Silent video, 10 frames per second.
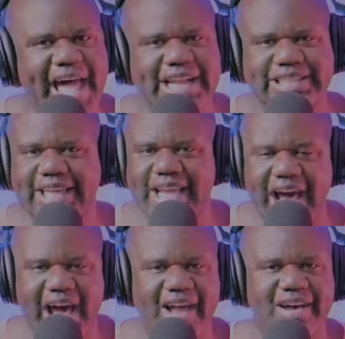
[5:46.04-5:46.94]
Black
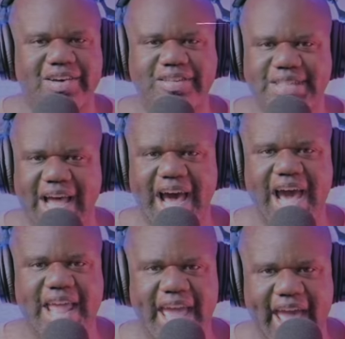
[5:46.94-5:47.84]
Chicago
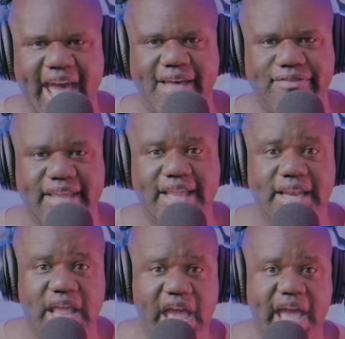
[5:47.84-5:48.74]
not
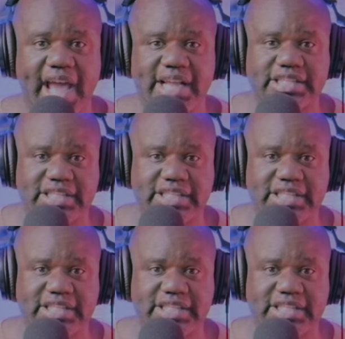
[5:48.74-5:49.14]
having that